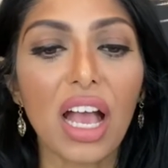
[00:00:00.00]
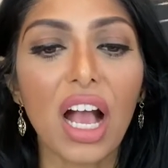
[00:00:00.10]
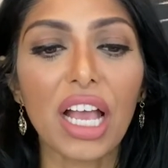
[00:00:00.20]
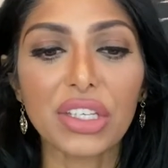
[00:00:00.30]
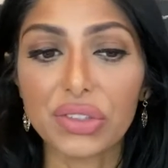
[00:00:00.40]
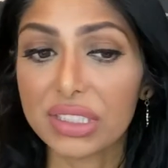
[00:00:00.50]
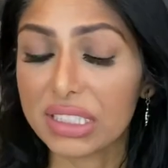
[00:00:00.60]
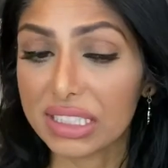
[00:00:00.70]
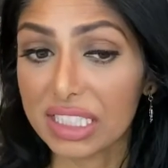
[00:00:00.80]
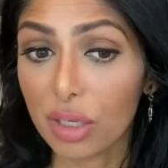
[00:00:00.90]
I use this
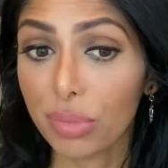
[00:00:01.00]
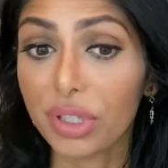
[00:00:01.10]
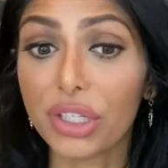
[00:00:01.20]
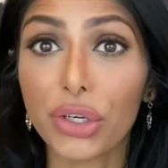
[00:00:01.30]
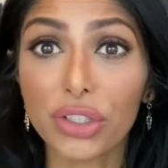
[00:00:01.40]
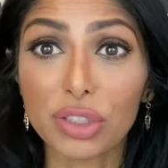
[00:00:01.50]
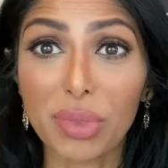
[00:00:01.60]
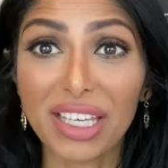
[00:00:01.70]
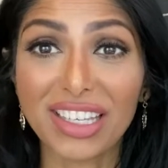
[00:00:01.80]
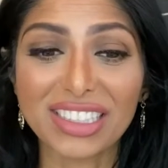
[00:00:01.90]
example: a nurse
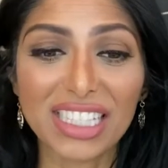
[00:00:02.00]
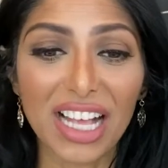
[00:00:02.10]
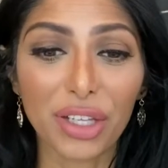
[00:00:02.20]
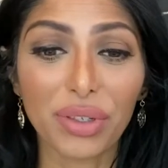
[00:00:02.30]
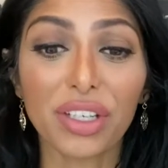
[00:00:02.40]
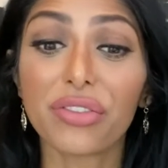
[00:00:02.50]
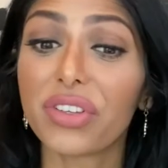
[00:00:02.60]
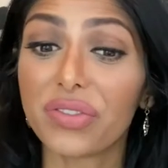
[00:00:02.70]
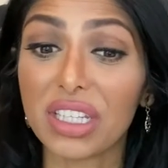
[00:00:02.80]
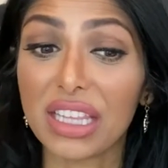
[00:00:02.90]
making a salary of
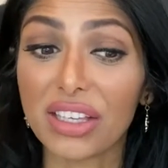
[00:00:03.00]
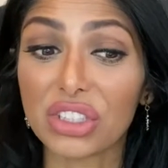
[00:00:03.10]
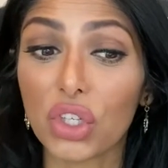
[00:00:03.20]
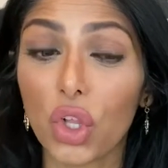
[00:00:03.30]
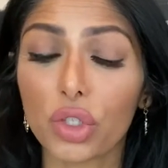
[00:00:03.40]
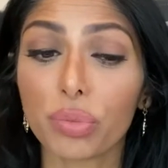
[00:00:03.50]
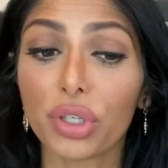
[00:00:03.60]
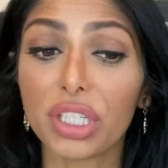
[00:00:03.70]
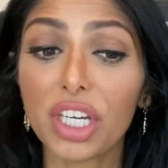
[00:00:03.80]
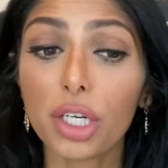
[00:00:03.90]
$50,000 per
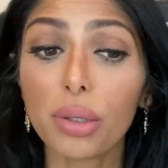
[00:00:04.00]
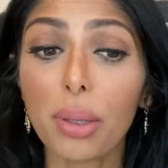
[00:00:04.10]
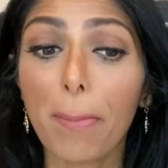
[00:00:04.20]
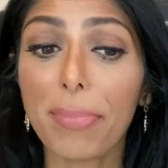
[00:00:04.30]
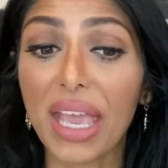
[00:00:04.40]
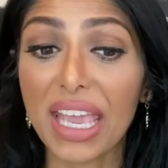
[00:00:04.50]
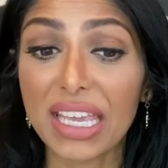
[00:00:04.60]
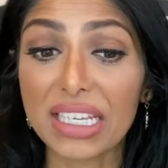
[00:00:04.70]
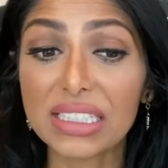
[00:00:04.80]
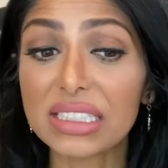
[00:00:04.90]
year
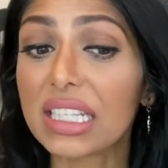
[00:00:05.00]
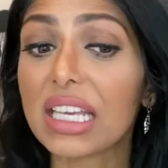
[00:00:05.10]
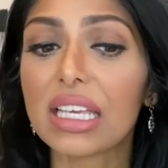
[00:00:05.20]
pays,